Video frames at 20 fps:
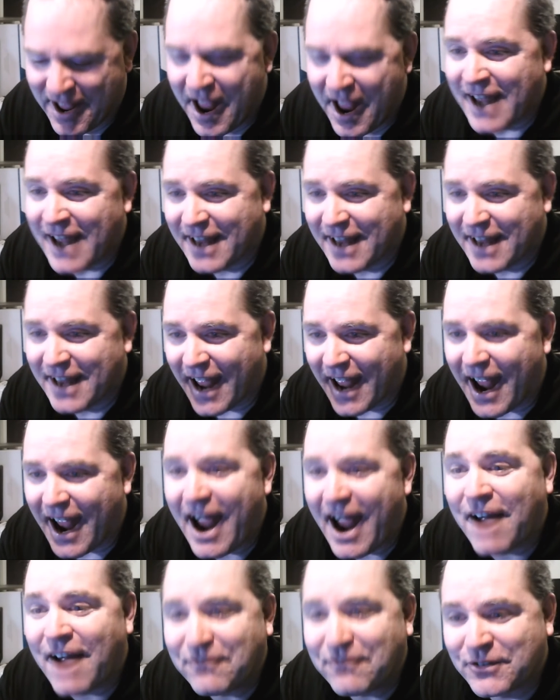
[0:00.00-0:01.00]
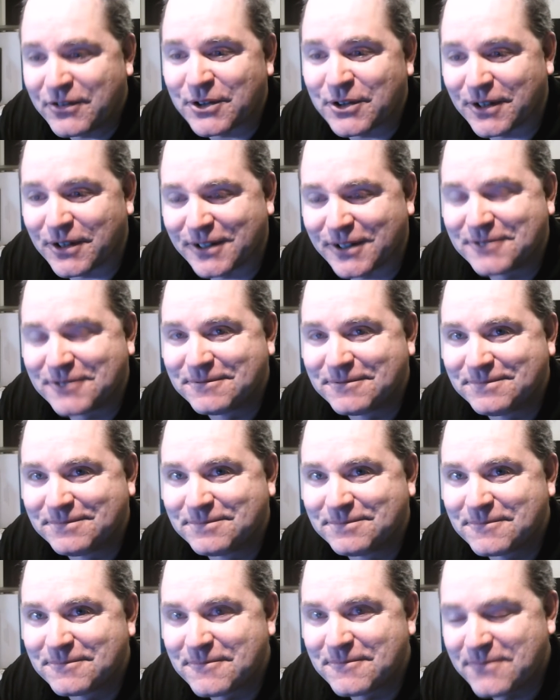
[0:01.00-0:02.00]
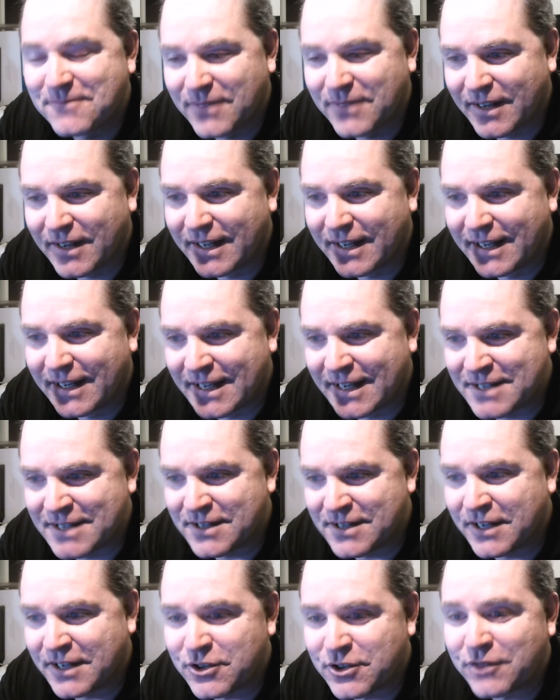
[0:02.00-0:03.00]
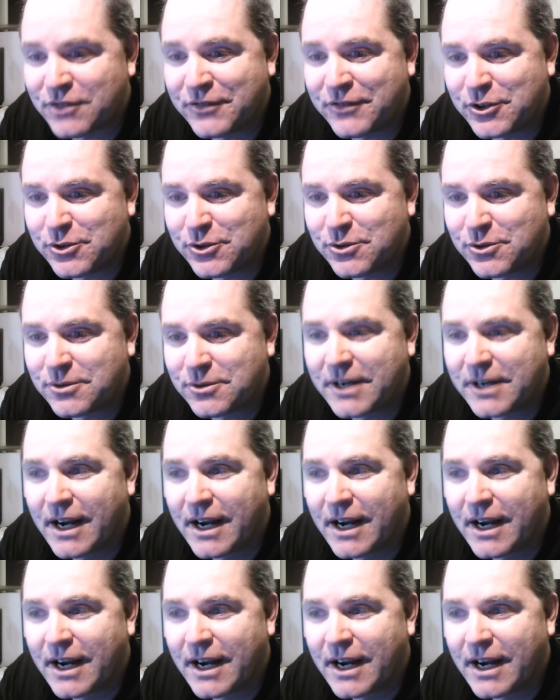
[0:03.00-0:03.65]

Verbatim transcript: and after his interview,